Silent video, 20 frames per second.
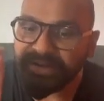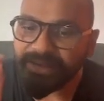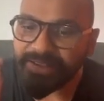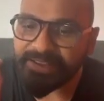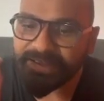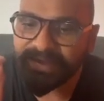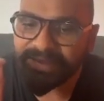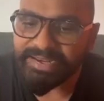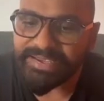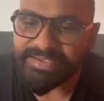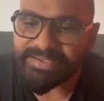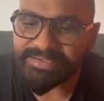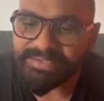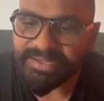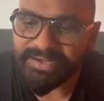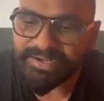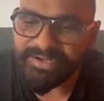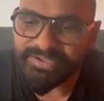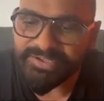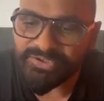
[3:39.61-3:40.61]
decrease
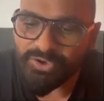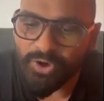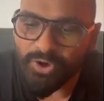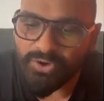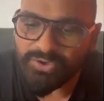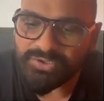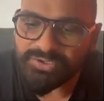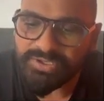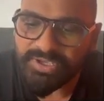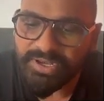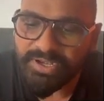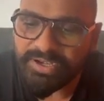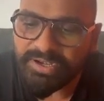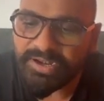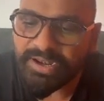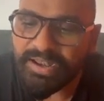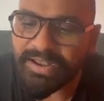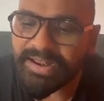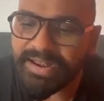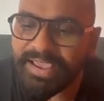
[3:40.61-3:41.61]
the
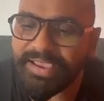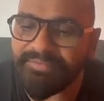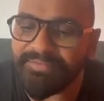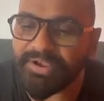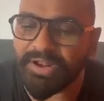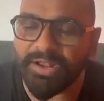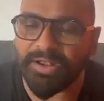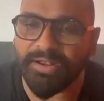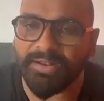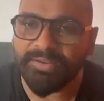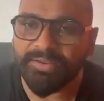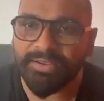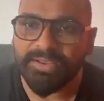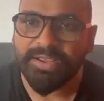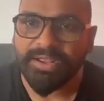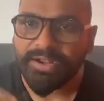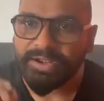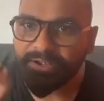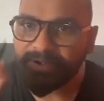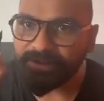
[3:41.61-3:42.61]
Digoxin level.
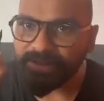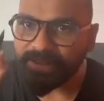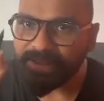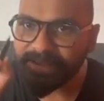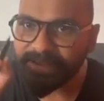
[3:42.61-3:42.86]
So